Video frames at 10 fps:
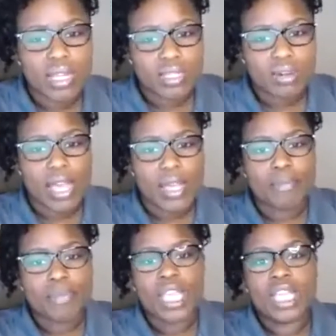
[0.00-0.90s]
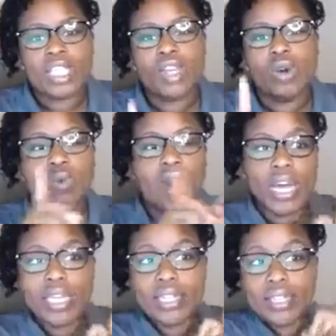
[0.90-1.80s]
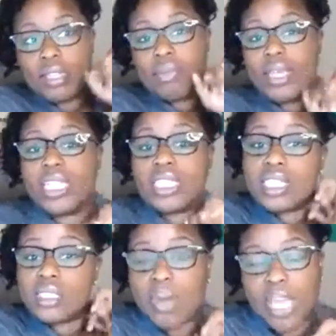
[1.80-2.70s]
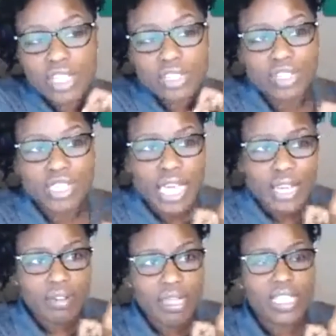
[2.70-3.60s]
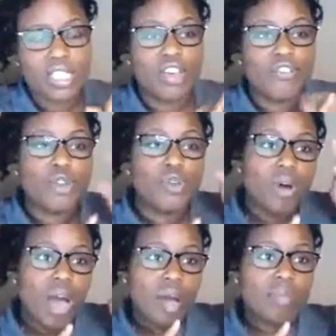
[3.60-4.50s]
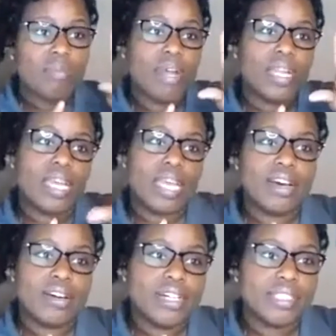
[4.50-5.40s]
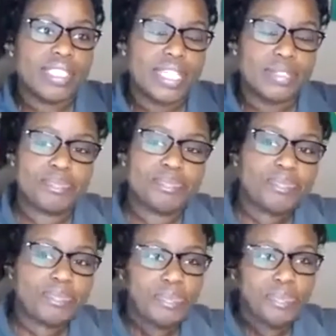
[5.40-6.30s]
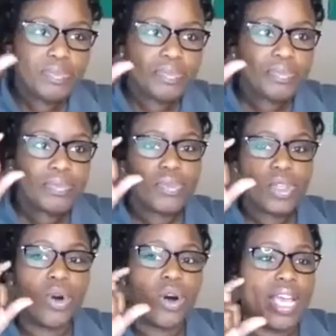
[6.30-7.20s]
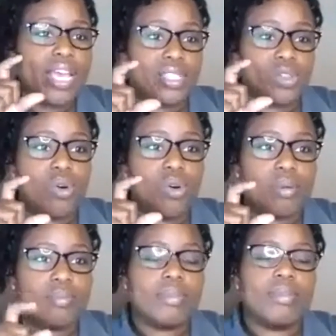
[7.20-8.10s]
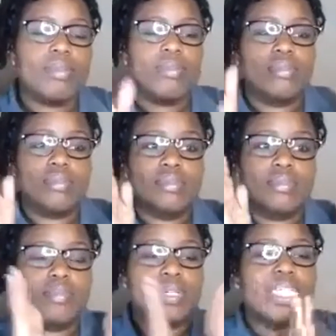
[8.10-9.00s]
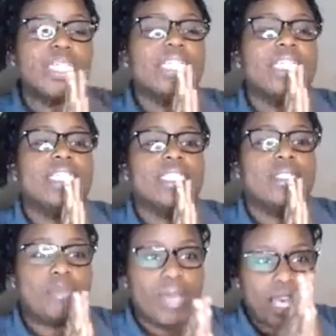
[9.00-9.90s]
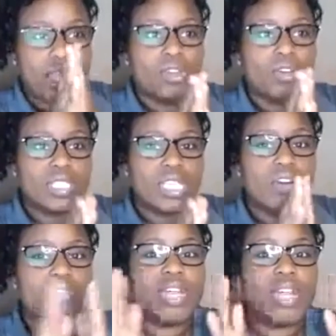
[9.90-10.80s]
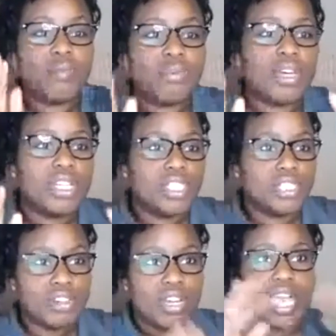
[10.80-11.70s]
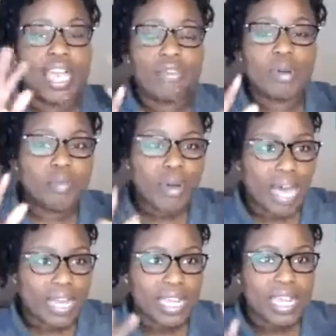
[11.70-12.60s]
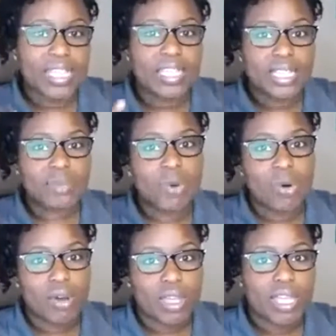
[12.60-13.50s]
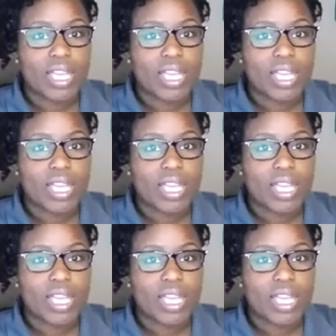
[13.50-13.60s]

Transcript: okay? So one, the business pays your salary. So if you operate in an LLC or S-Corp, please pay yourself. And I'm pretty sure everybody at this point